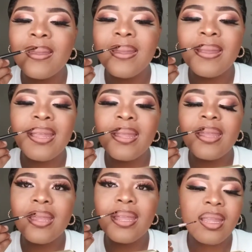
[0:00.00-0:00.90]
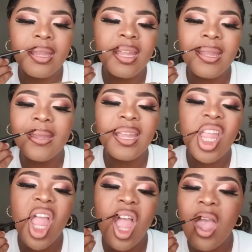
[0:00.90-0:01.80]
Then I'll use a lip
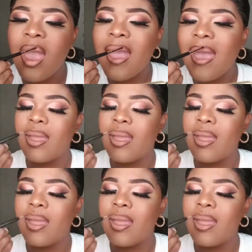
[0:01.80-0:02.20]
brush